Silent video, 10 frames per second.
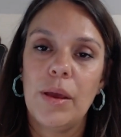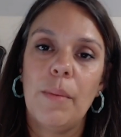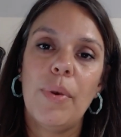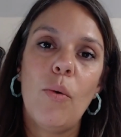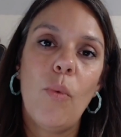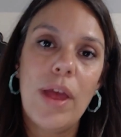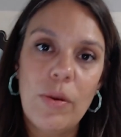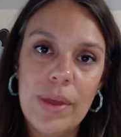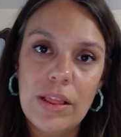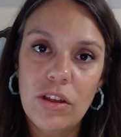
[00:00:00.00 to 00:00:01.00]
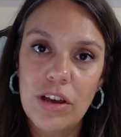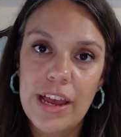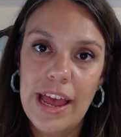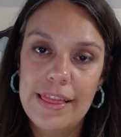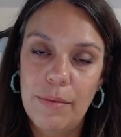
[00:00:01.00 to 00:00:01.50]
But when we look
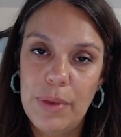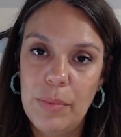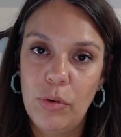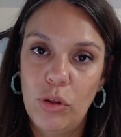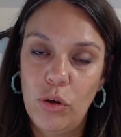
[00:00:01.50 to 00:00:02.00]
at the people